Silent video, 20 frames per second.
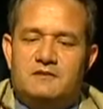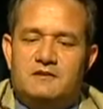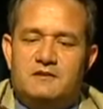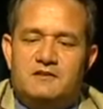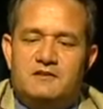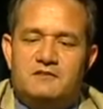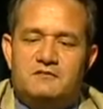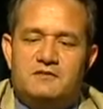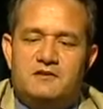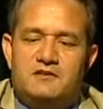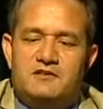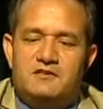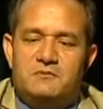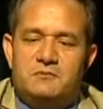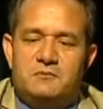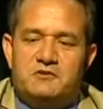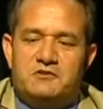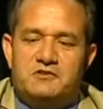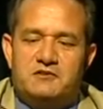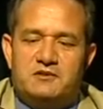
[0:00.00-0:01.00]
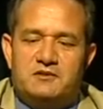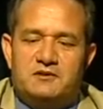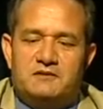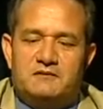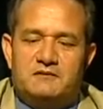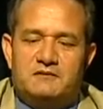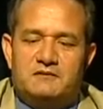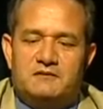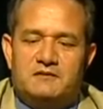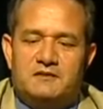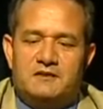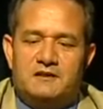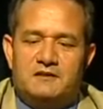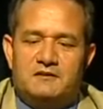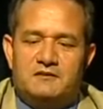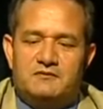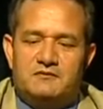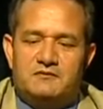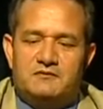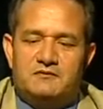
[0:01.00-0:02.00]
It's very special
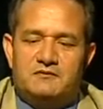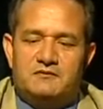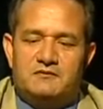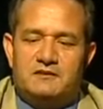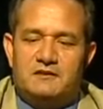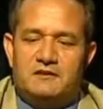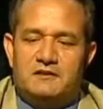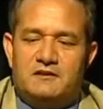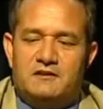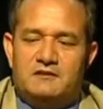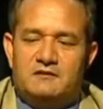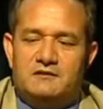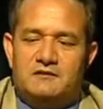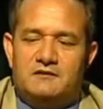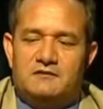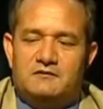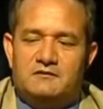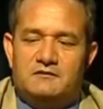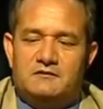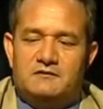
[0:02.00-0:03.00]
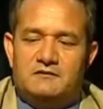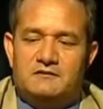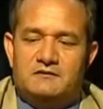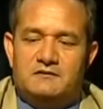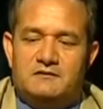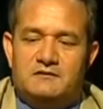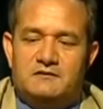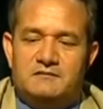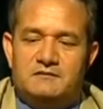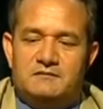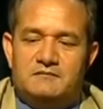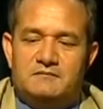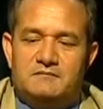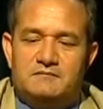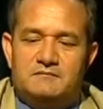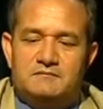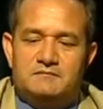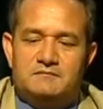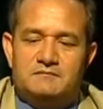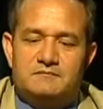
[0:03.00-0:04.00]
knife, and even
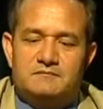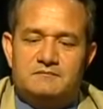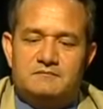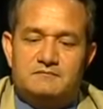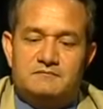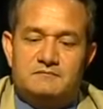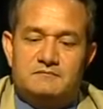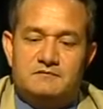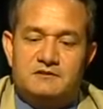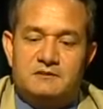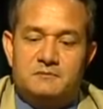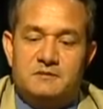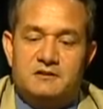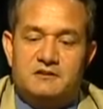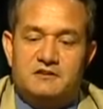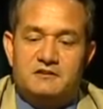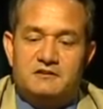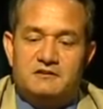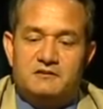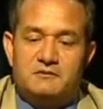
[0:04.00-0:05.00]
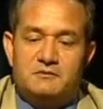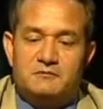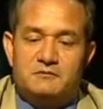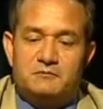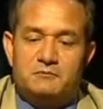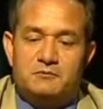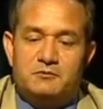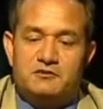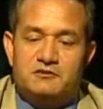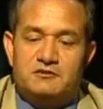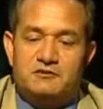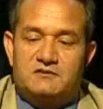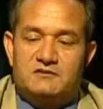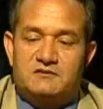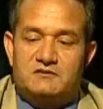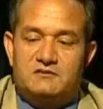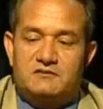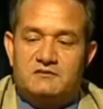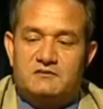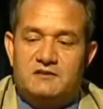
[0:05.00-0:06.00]
the maker put
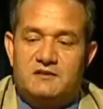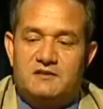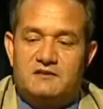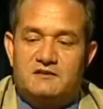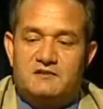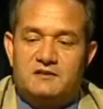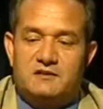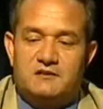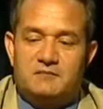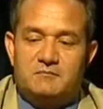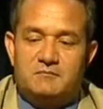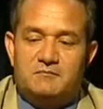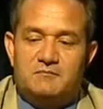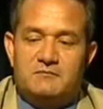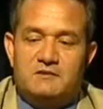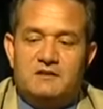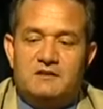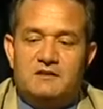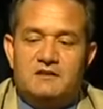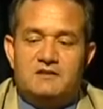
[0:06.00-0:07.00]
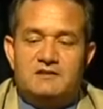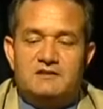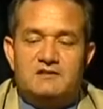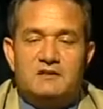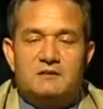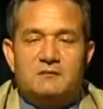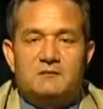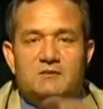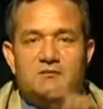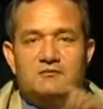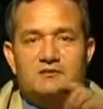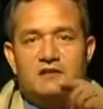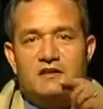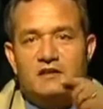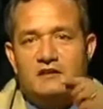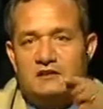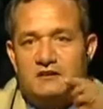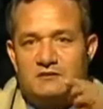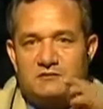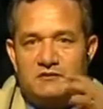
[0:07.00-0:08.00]
his name. Some of the
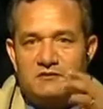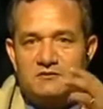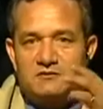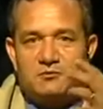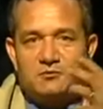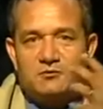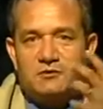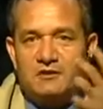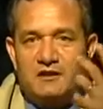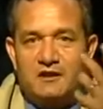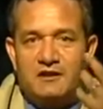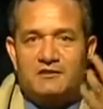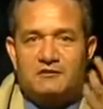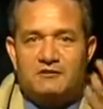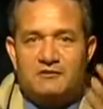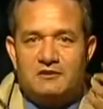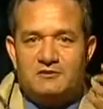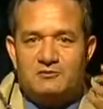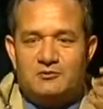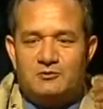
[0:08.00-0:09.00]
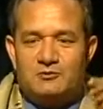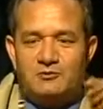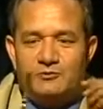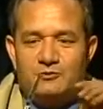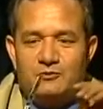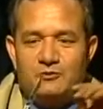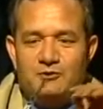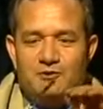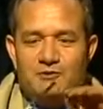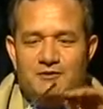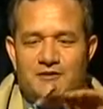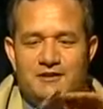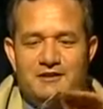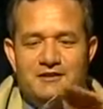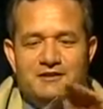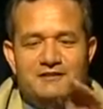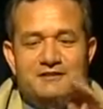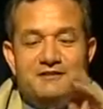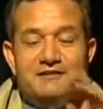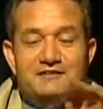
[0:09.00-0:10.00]
calligraphers would like to also to
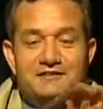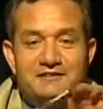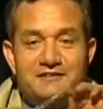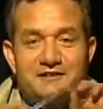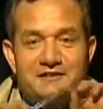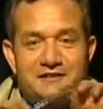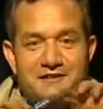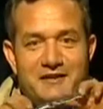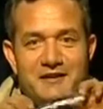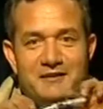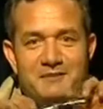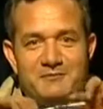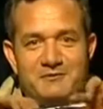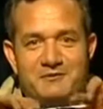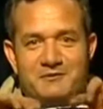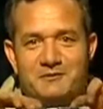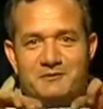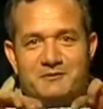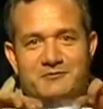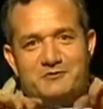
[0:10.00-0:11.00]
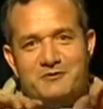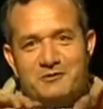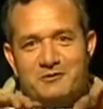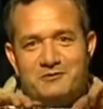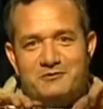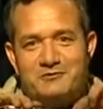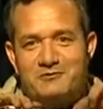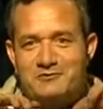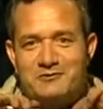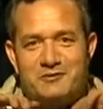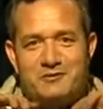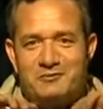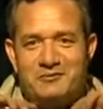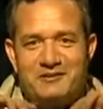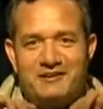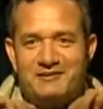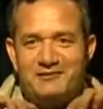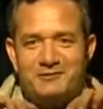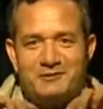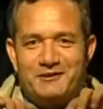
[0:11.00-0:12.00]
write their names. For
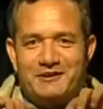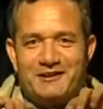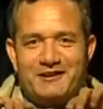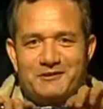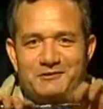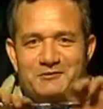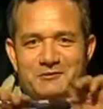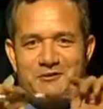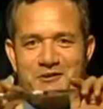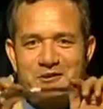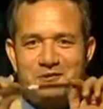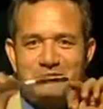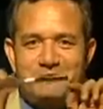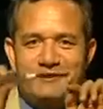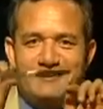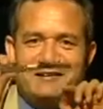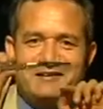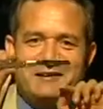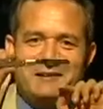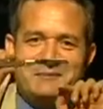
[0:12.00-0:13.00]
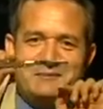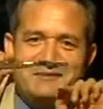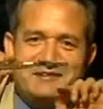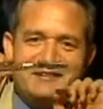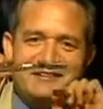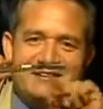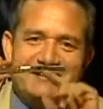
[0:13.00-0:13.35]
me, I don't like to keep my name here.